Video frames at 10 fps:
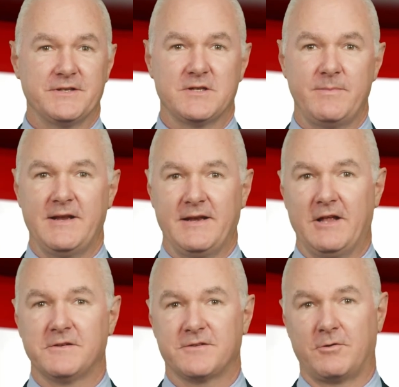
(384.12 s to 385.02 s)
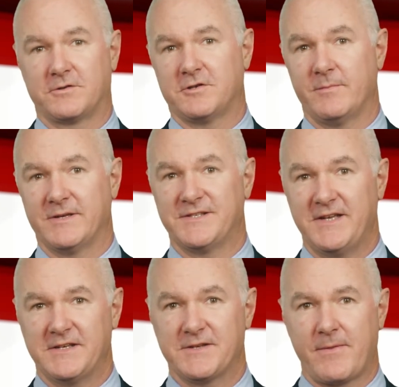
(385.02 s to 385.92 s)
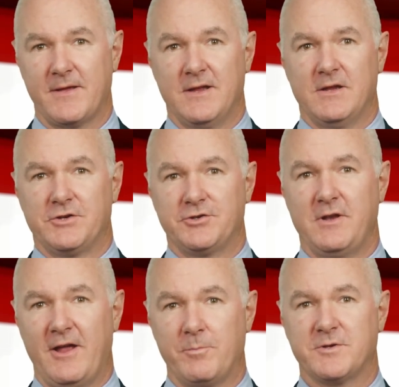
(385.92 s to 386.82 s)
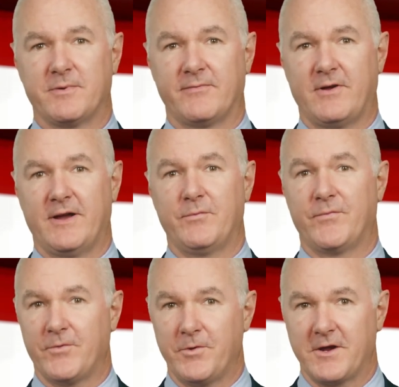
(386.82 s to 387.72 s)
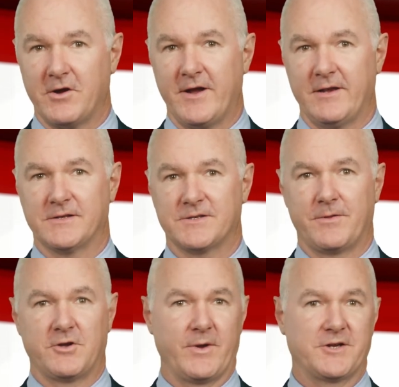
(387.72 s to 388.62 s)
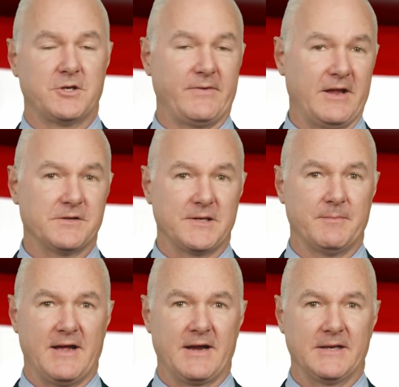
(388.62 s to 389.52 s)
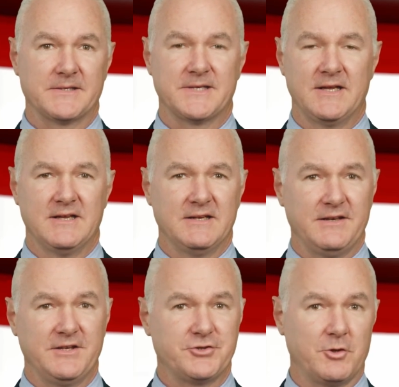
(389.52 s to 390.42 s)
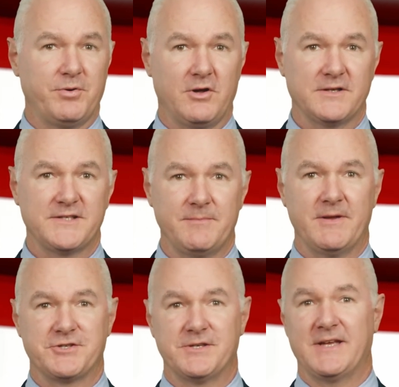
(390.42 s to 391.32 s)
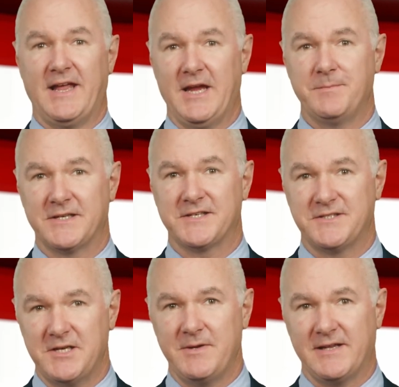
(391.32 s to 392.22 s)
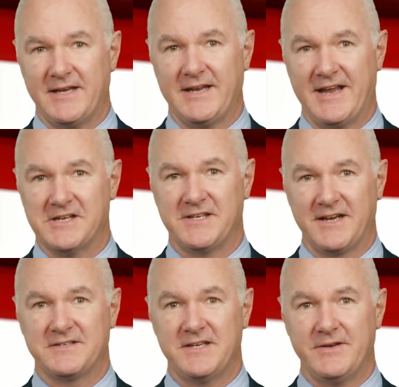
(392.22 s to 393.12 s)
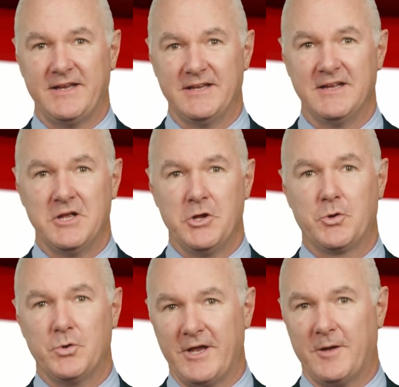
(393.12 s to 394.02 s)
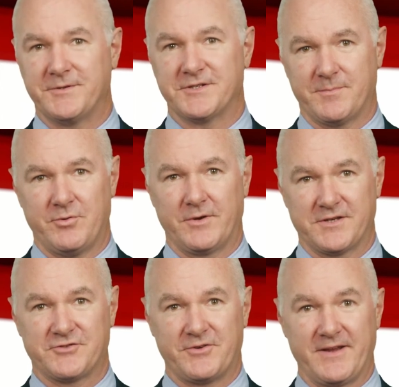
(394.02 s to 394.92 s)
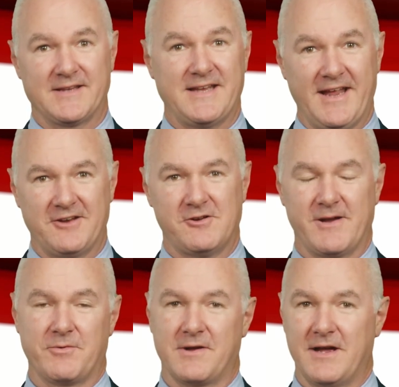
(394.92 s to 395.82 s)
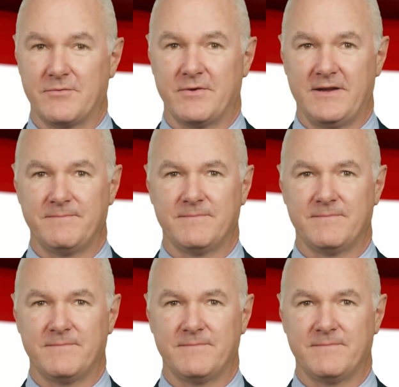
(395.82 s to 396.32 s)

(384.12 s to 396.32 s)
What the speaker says: to be announced on October 6th, should help to provide further guidance on the direction of housing markets. Additional policy measures aimed at stimulating housing activity could help to support Australia's economic recovery.